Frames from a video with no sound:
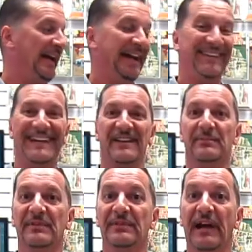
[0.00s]
And that is
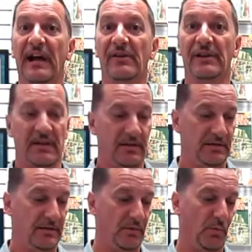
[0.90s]
Mr. Erik
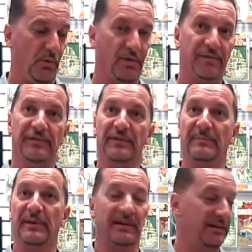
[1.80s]
Orphan's
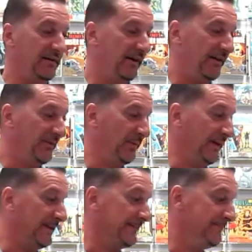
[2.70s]
pick of the
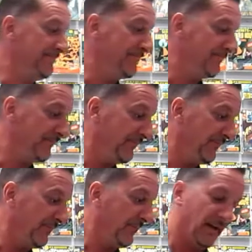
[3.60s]
week.
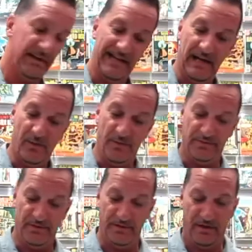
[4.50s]
Now,
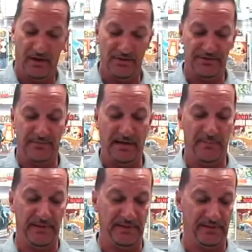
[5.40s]
on to my
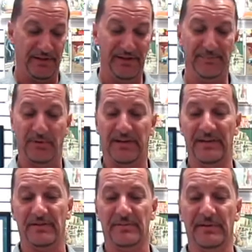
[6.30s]
picks. This book
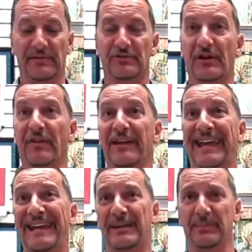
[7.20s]
here, Mr. Jonathan
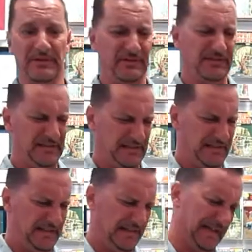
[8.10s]
Hickman,
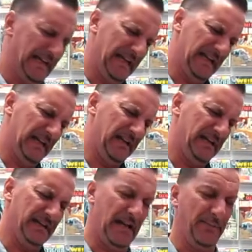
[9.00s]

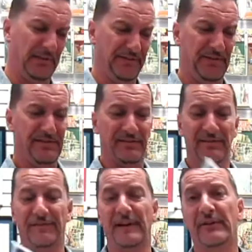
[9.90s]
and I believe this is a
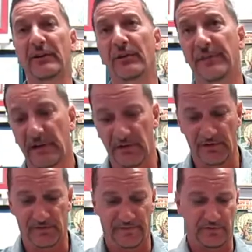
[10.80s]
very old friend of
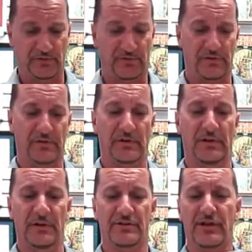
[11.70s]
the store,
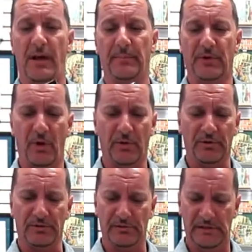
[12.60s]
Tomm
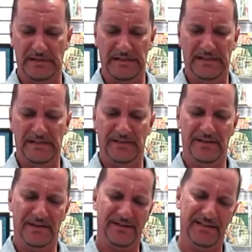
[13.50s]
Coker.
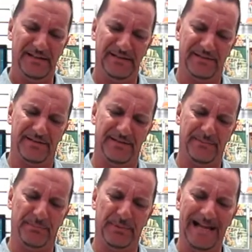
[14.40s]
This is
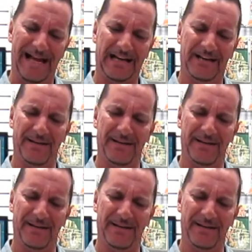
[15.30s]
Black